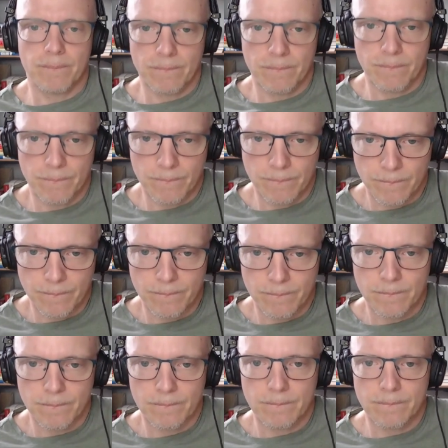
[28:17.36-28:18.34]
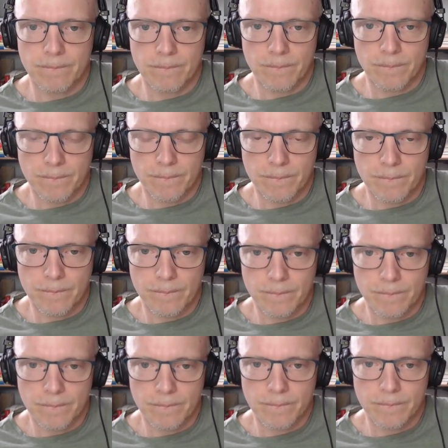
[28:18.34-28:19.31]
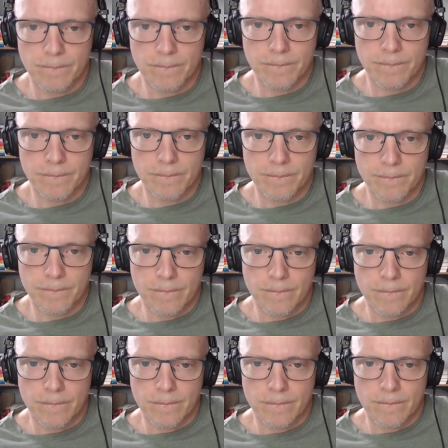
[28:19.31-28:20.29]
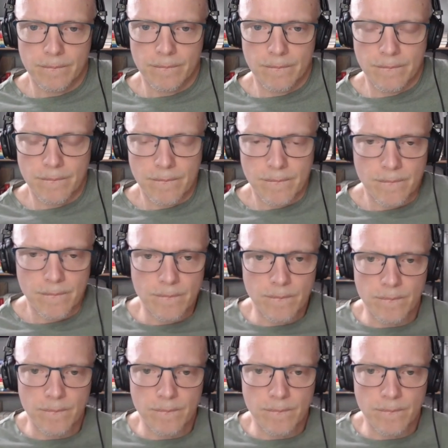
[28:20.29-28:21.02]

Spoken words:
(silent)